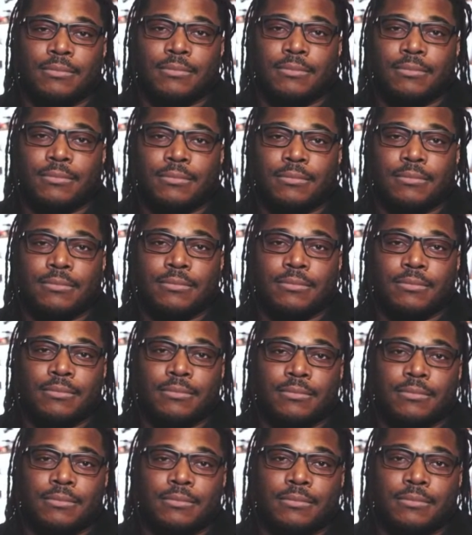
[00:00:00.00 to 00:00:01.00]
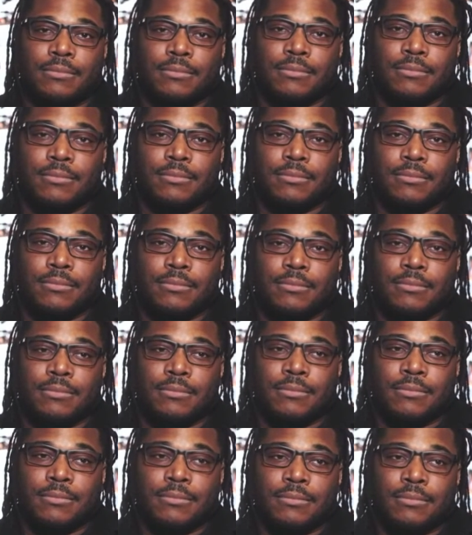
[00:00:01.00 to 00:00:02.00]

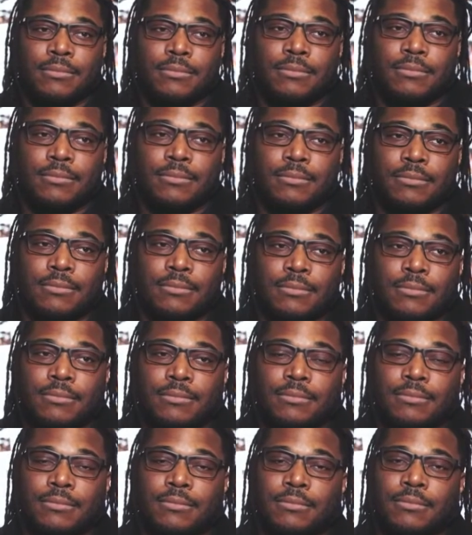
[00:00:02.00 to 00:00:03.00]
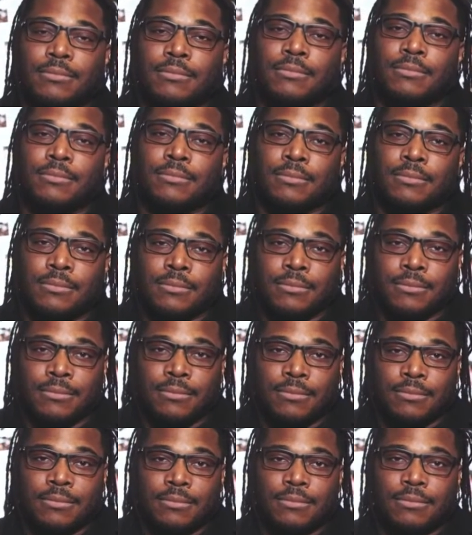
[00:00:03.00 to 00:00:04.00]

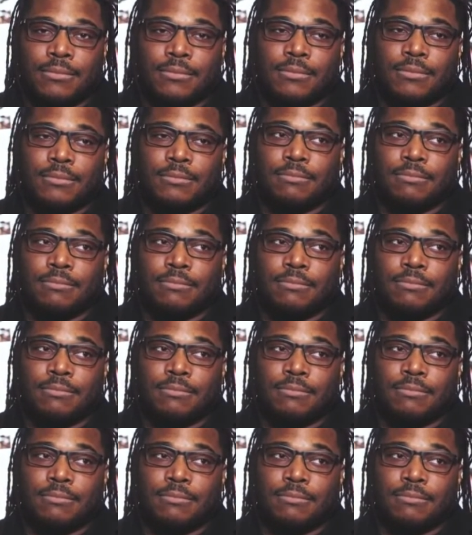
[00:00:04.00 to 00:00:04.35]
No words are spoken by the person on screen.